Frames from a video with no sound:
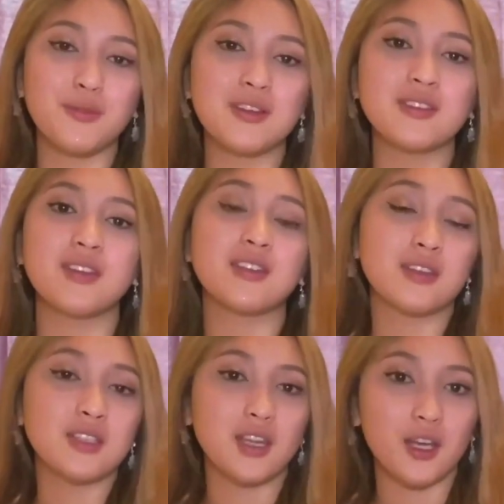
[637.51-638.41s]
As I
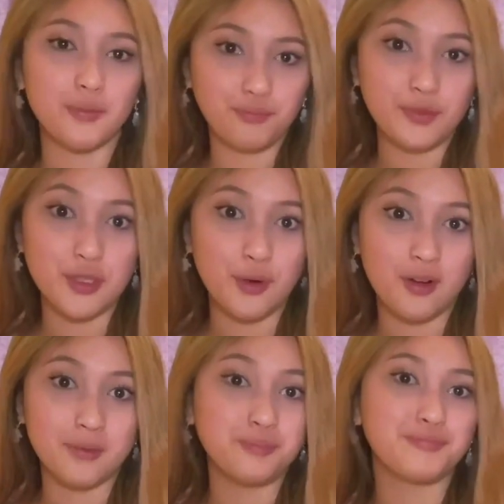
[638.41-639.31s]
said, you are
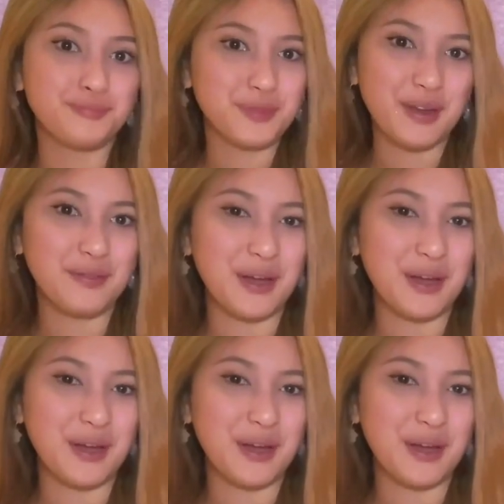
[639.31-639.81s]
a vibe.